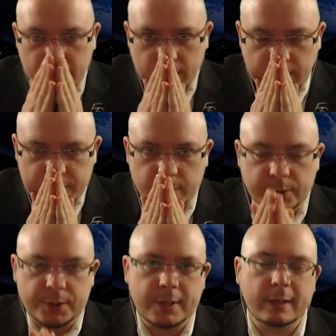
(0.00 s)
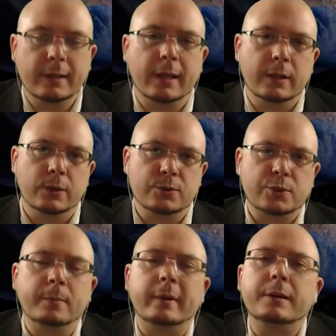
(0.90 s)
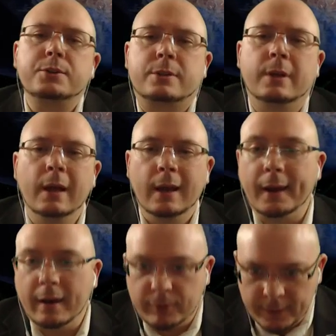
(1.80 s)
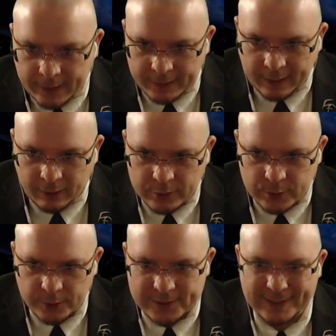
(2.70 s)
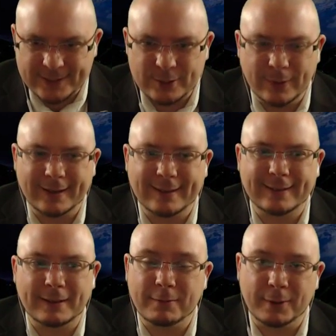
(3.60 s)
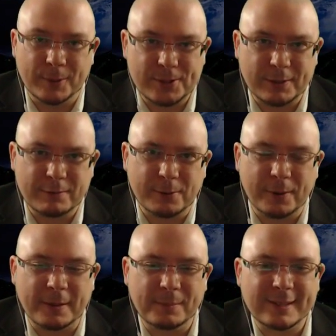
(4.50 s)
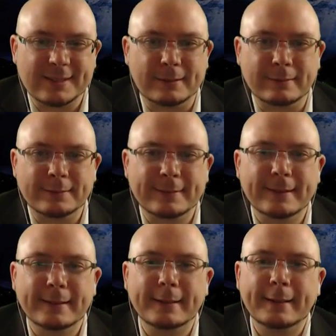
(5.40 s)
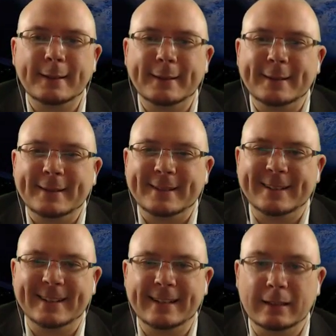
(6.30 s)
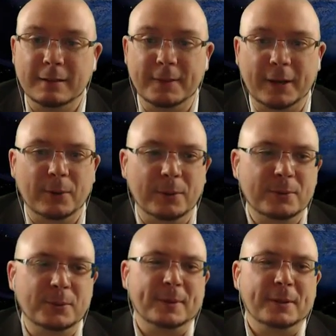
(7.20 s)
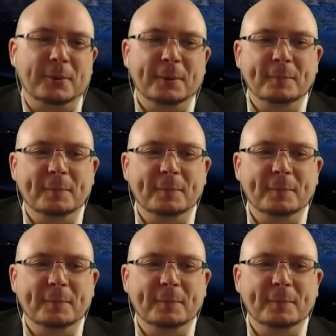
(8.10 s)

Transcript: much appreciate. Thank you so much. And I've written that down towards Link's Awakening. I'm very much looking forward to that myself. Love that quote, too, by the way.